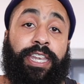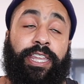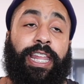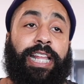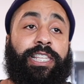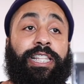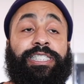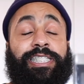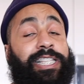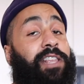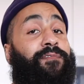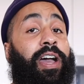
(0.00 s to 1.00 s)
did a
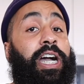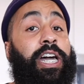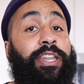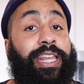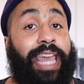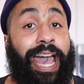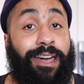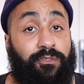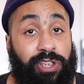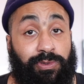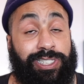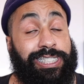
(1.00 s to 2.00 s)
6,500
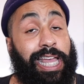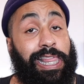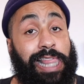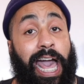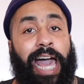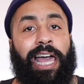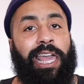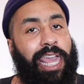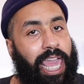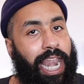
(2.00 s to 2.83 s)
calories, which is a lot.